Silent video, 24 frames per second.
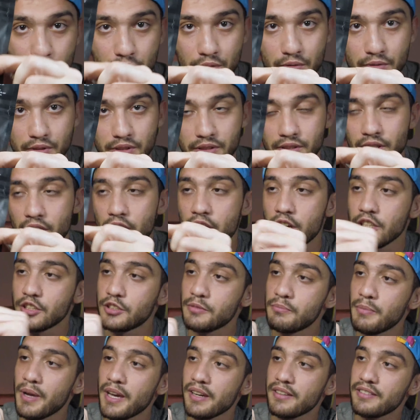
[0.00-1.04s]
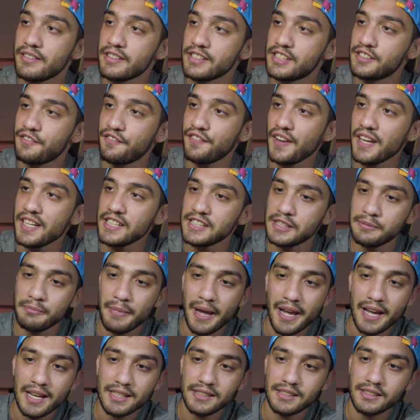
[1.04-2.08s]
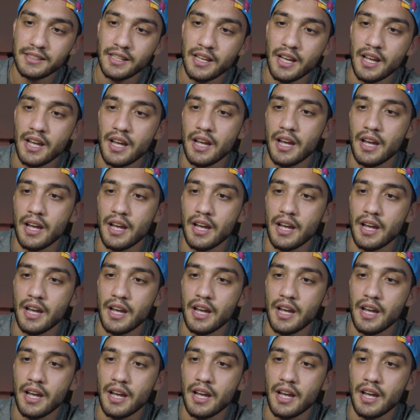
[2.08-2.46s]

used to make this face mask.